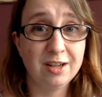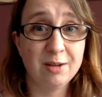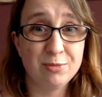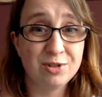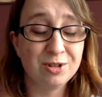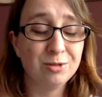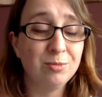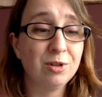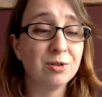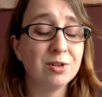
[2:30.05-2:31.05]

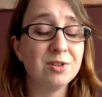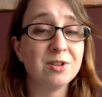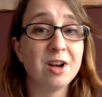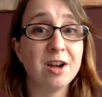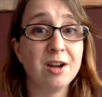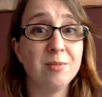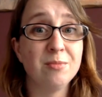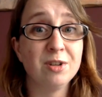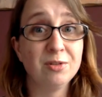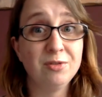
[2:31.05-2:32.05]
episode because
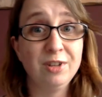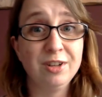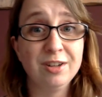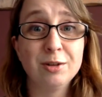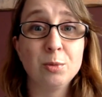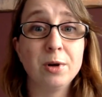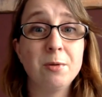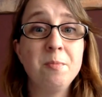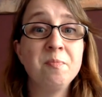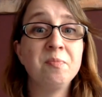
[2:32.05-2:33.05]
I'm not feeling that well.